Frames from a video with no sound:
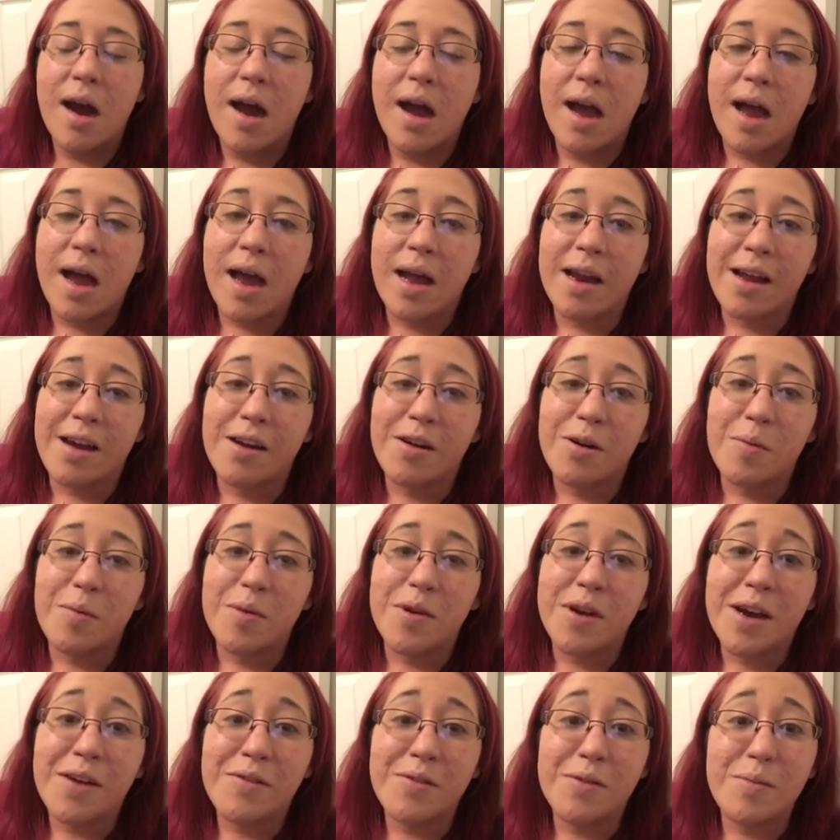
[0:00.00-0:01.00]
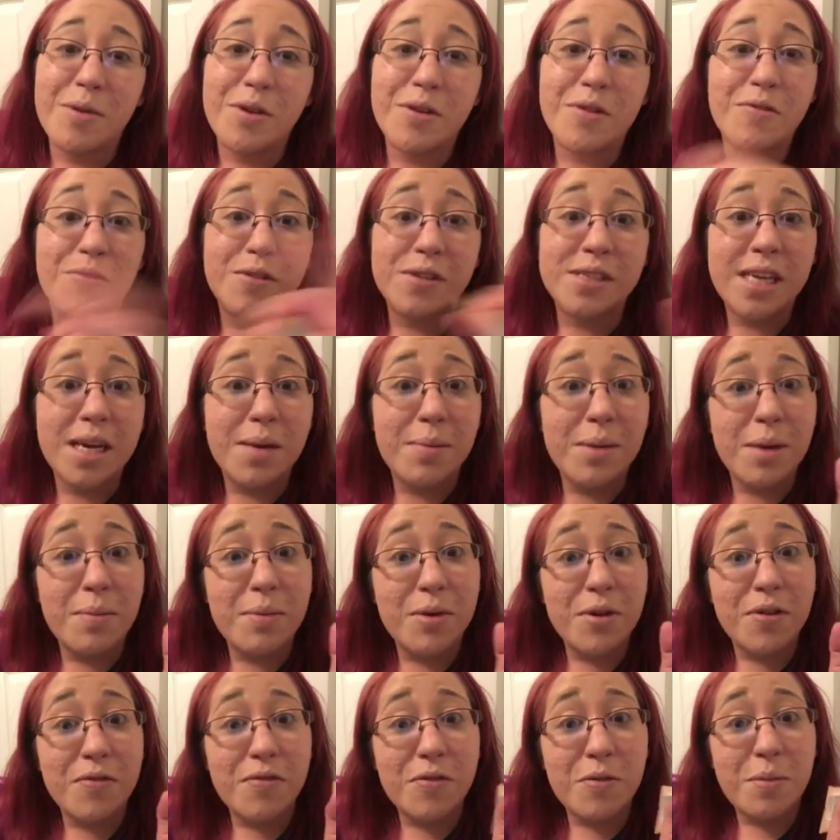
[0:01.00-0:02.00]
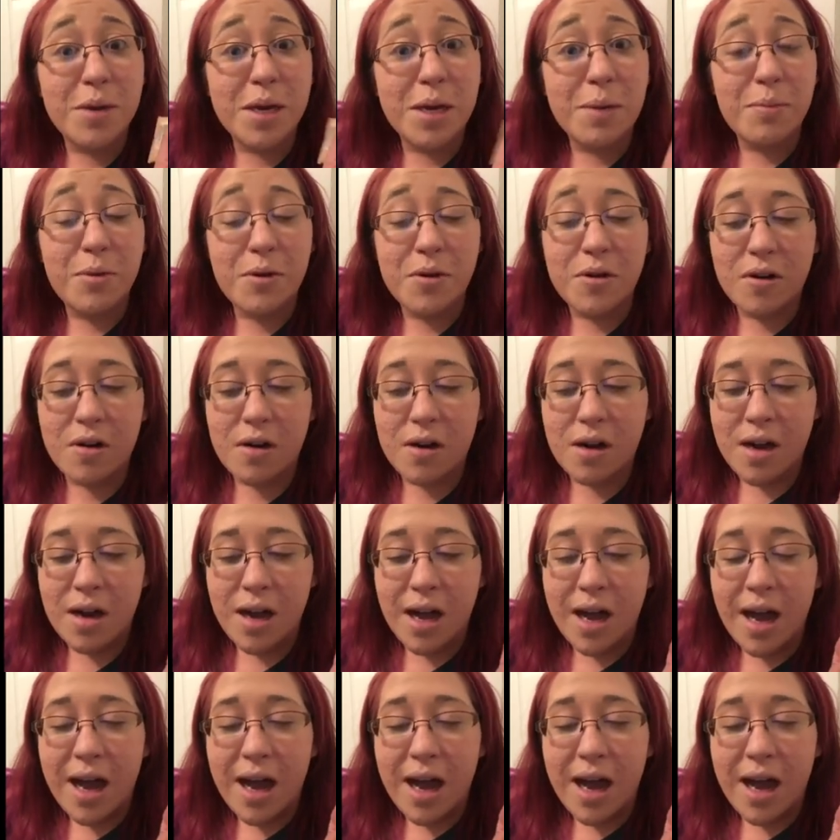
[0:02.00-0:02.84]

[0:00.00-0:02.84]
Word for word: And I hope you have a beautiful day, my beautiful people.